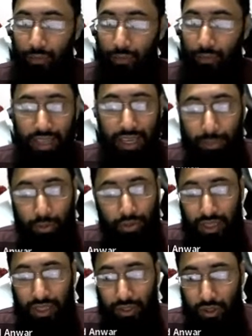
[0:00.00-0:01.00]
Then
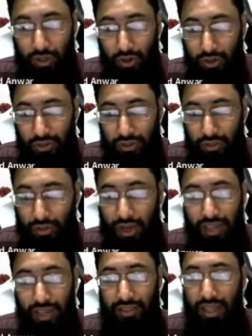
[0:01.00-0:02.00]
we can put
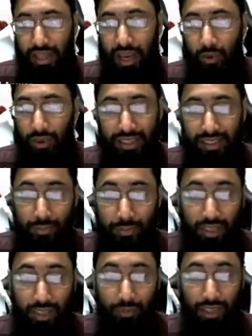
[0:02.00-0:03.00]
electrons. You guys
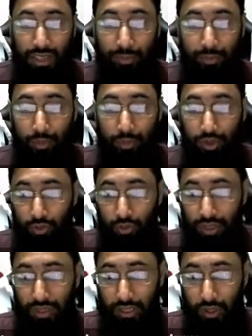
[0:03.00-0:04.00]
now in a subshell, we can
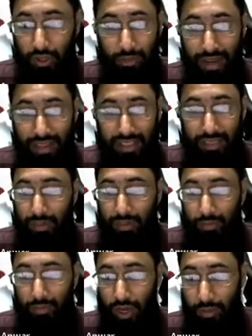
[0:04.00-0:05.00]
put two electron
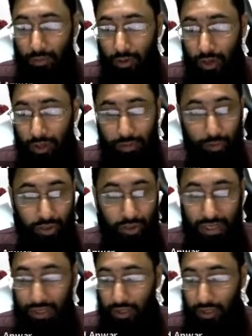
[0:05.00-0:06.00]
maximum. So I'm
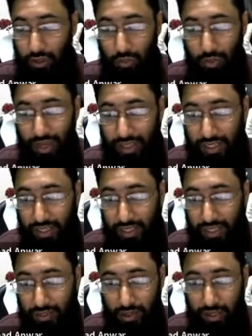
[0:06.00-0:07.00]
going to put electrons
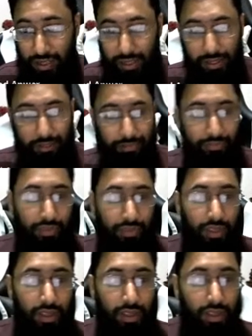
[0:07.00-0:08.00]
very
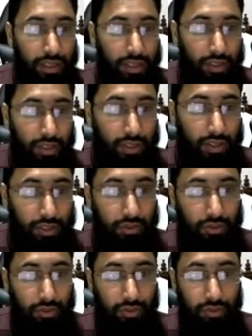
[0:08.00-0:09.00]
quickly.
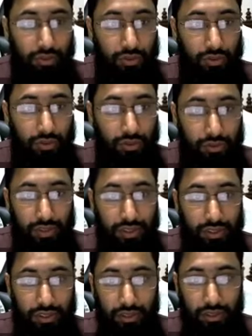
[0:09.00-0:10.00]
Two,
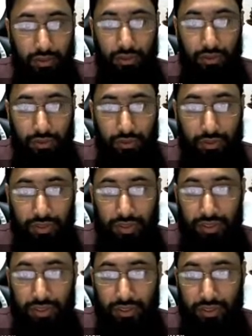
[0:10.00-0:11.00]
two, six,
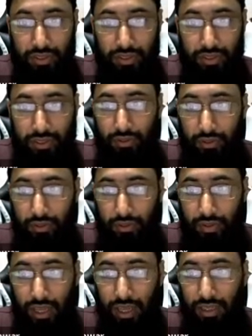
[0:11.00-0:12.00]
two, six,
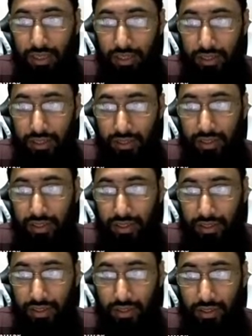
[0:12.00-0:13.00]
two,
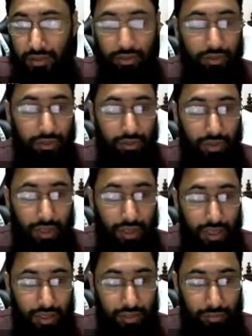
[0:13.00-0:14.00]
ten, six,
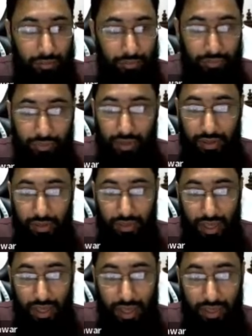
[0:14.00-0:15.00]
two,
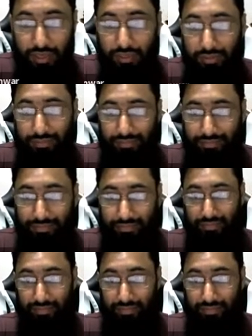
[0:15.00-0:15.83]
ten.